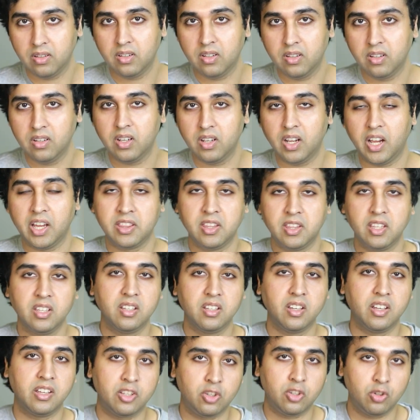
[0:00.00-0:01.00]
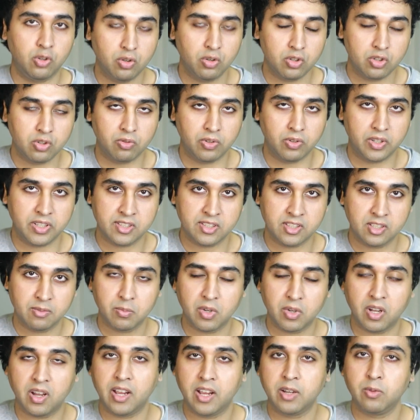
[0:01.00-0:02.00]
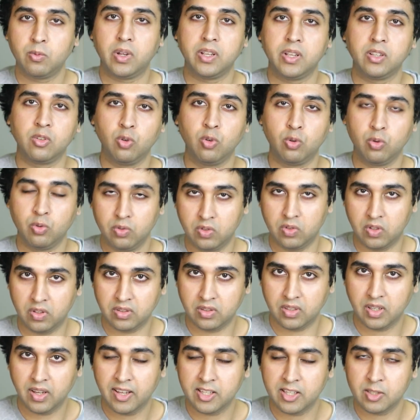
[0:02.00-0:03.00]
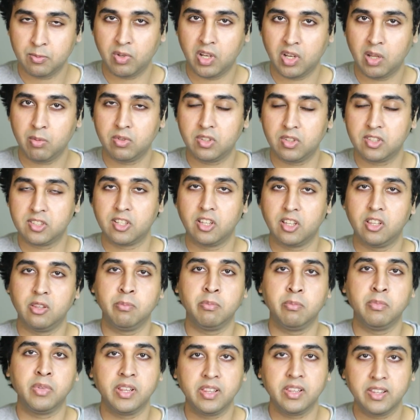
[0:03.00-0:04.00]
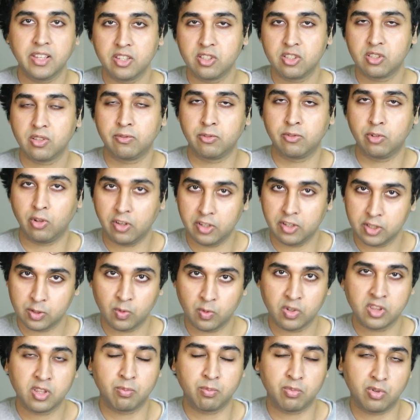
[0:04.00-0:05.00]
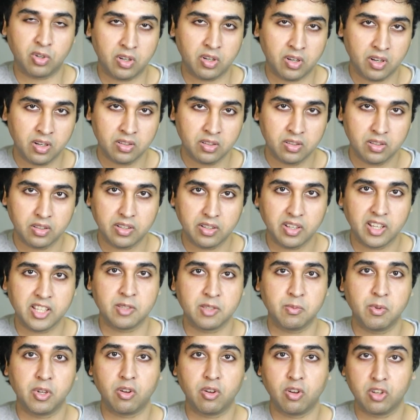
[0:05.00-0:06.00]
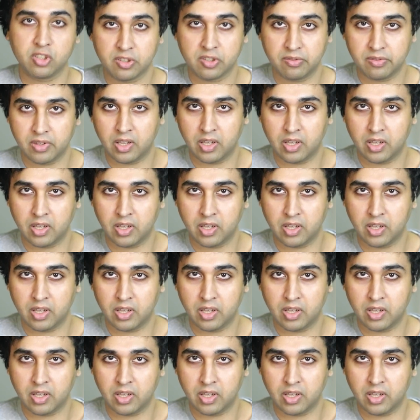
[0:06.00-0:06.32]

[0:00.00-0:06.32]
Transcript: I think a huge reason behind why Guru Nanda has been able to sell millions of dollars worth of product is because of that.